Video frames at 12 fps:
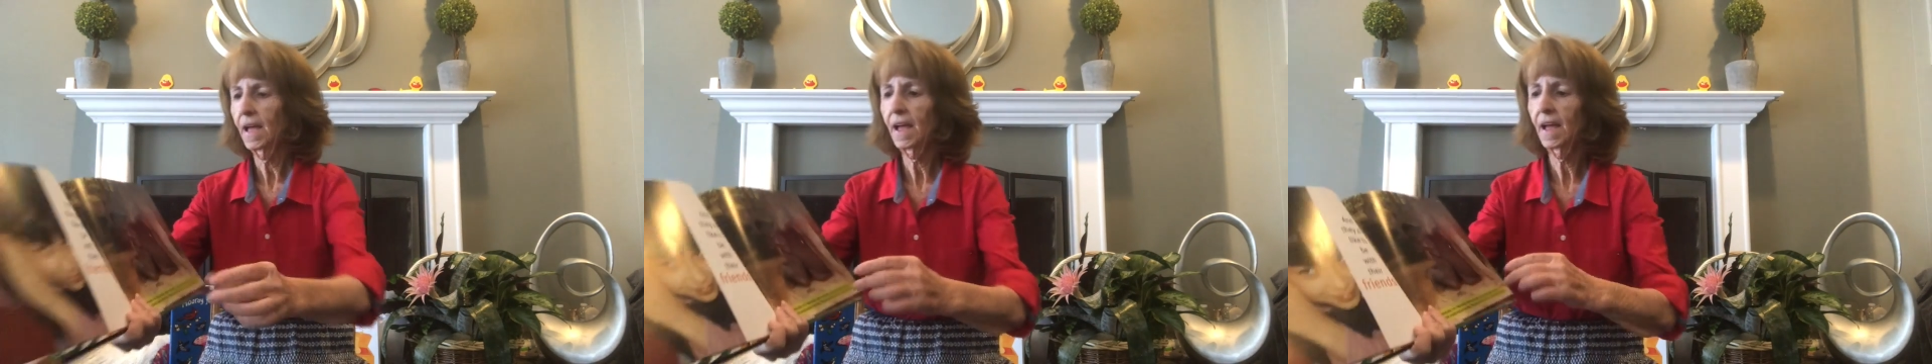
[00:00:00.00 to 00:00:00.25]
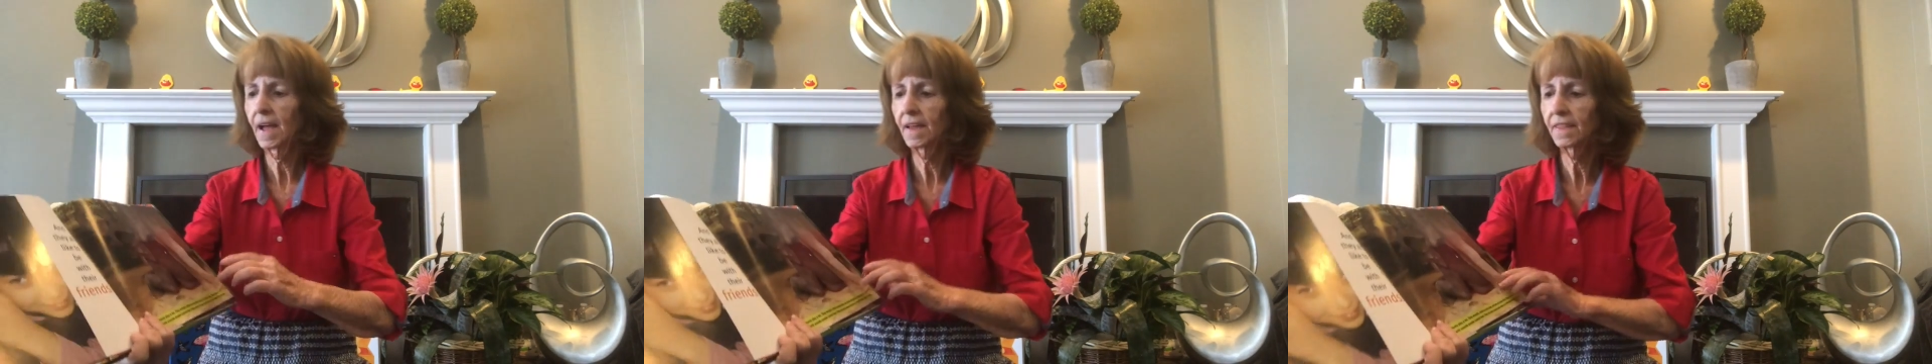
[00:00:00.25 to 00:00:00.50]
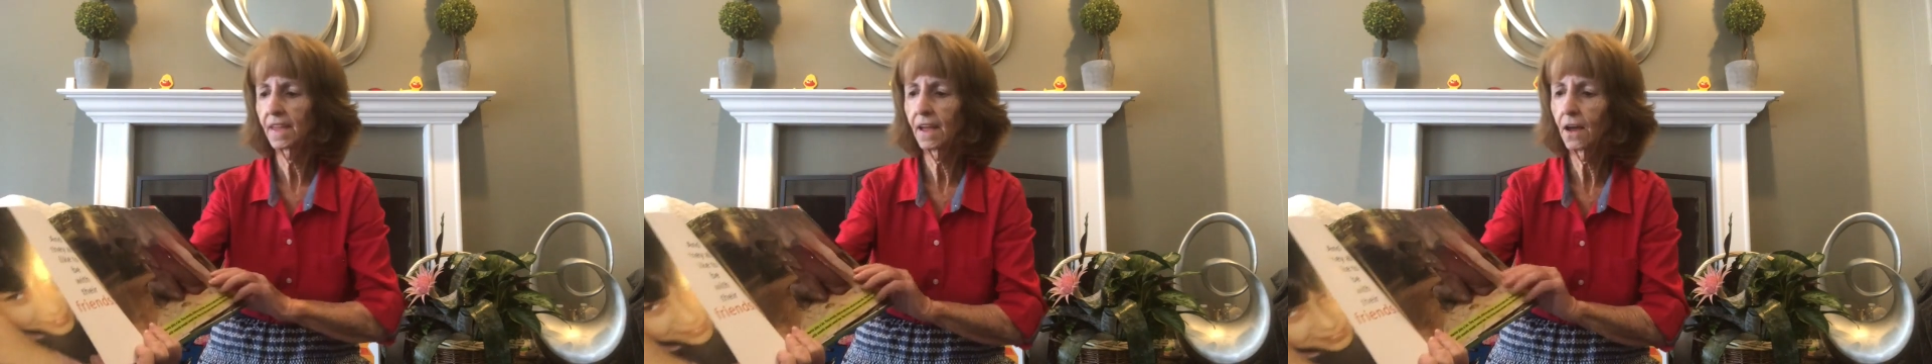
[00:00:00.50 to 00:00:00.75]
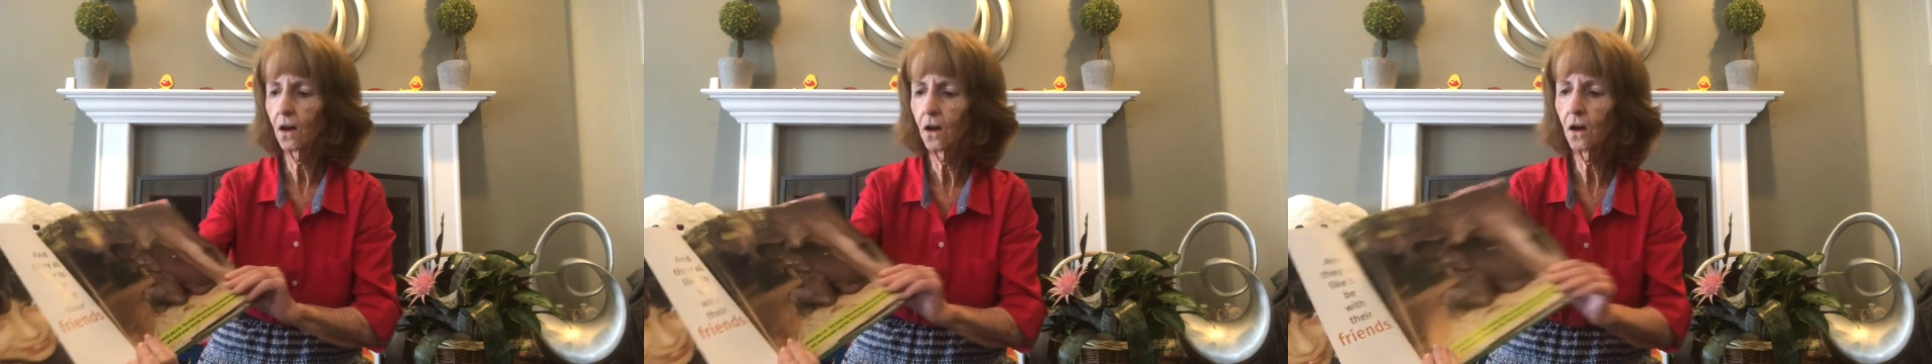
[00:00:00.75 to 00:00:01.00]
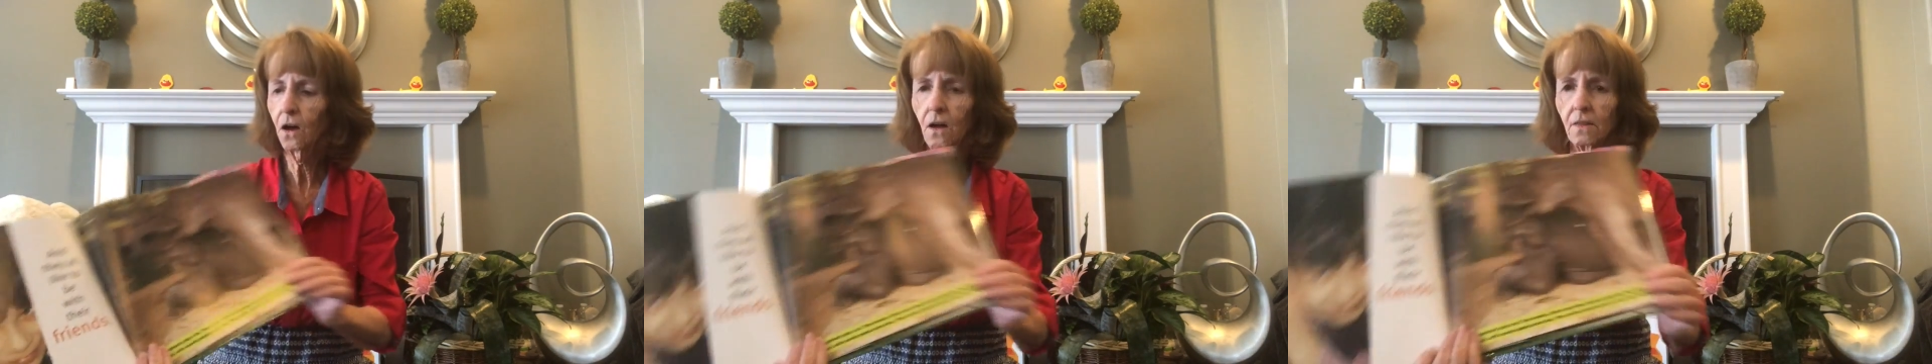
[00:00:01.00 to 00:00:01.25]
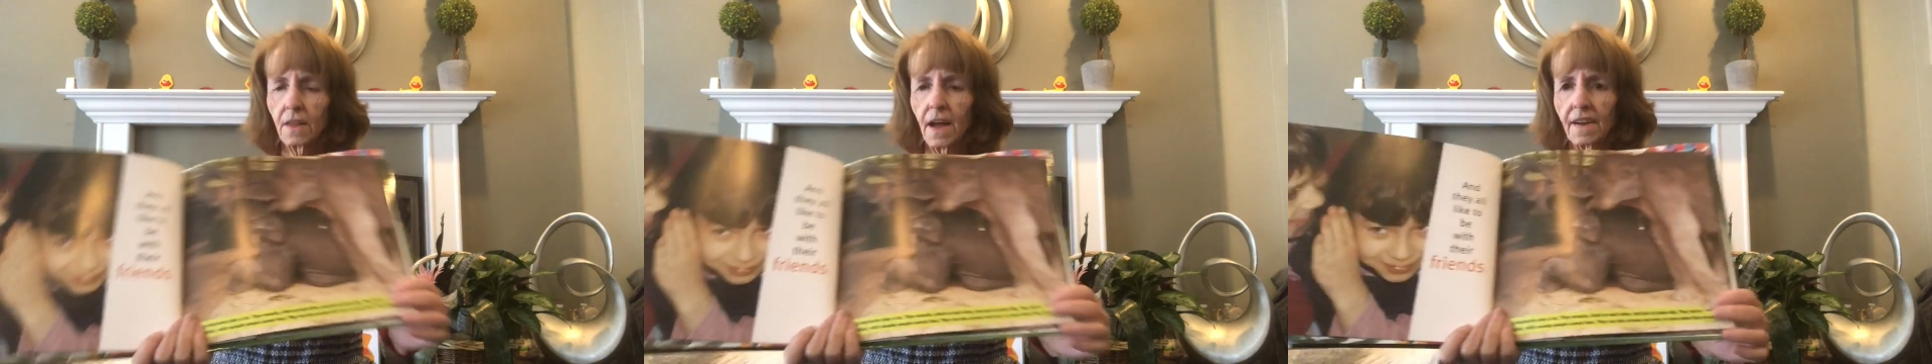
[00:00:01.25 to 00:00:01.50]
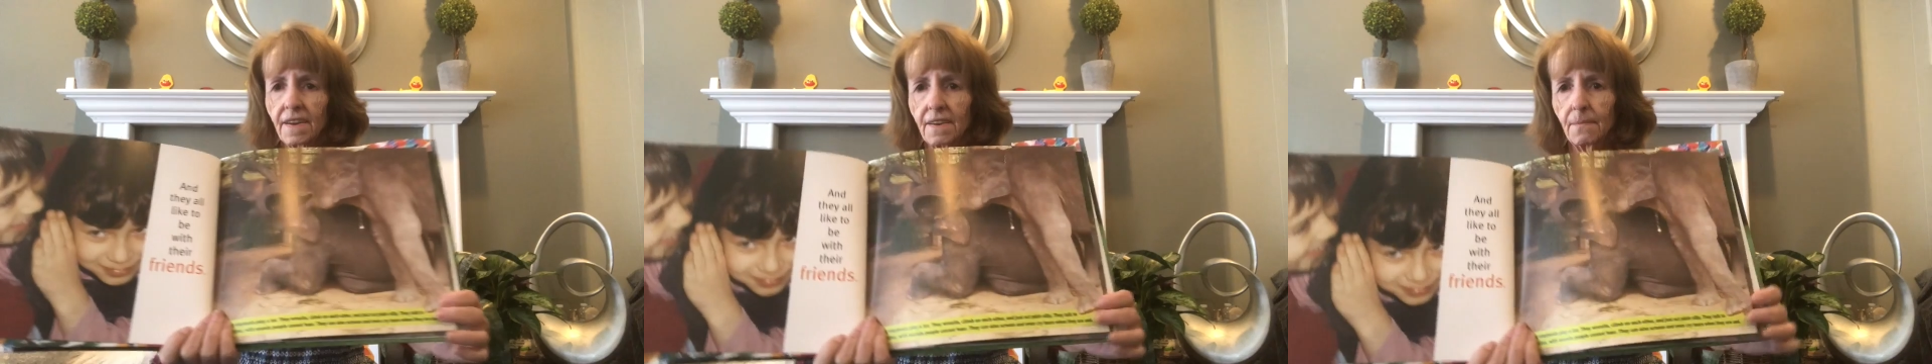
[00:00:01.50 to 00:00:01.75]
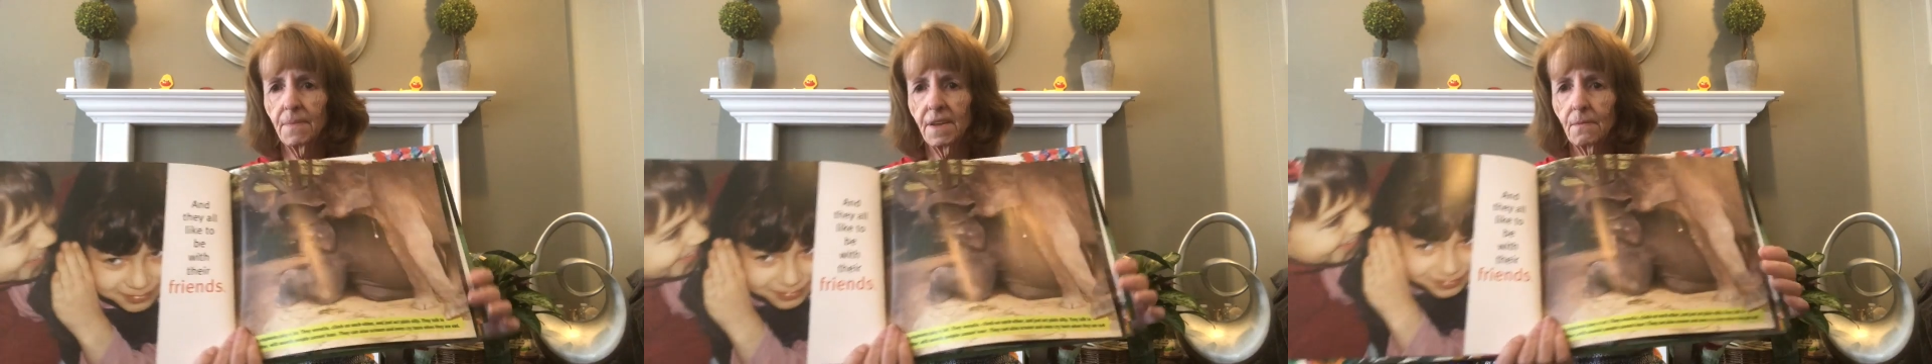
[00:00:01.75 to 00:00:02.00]
And they all like
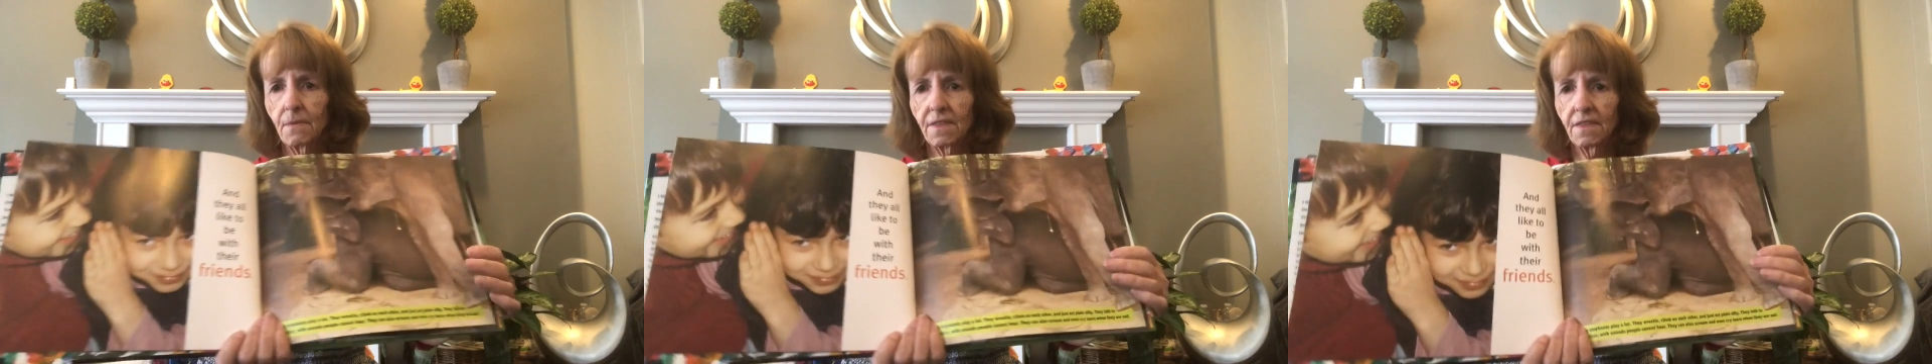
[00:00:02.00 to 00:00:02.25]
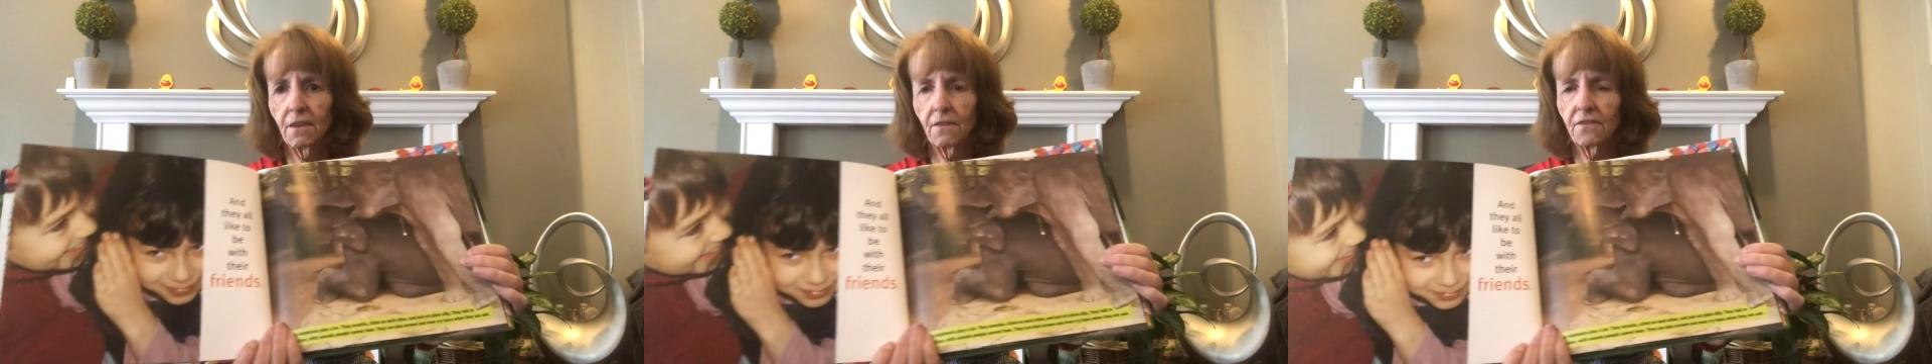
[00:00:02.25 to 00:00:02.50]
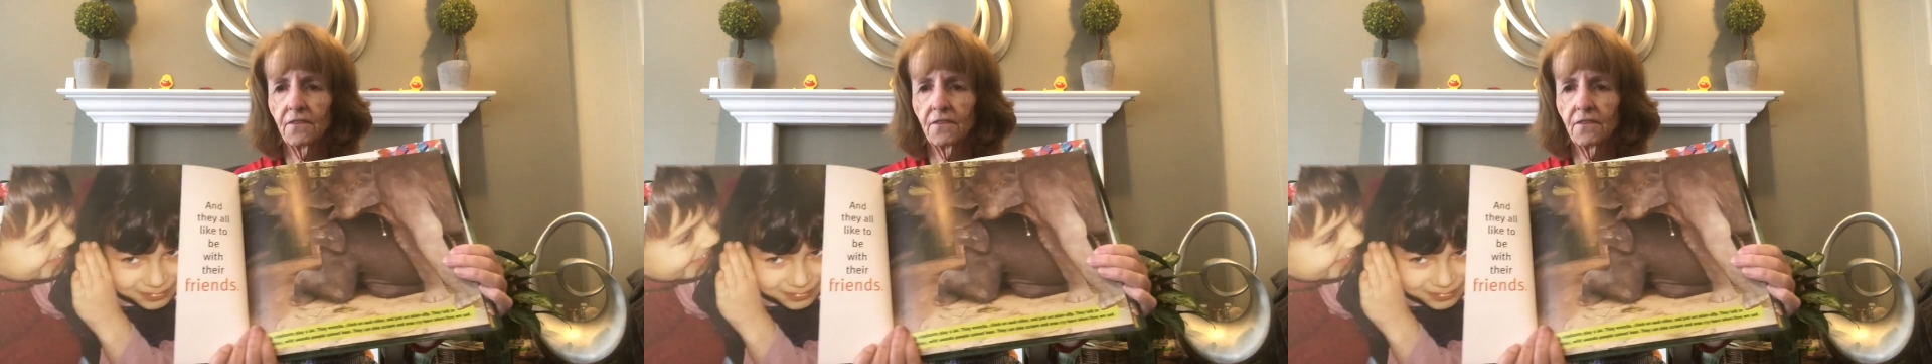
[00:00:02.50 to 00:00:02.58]
to be with their